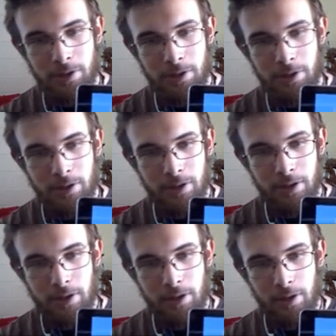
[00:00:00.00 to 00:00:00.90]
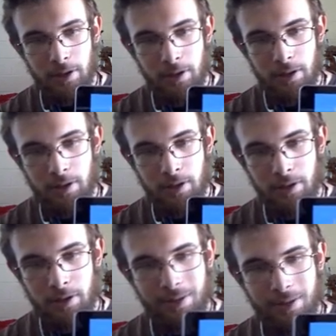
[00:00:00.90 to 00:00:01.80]

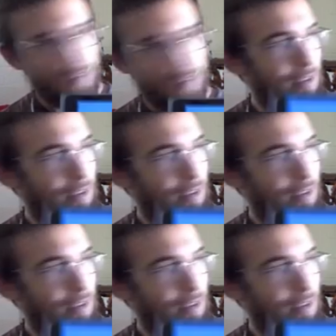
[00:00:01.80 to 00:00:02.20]
No one is speaking in this clip.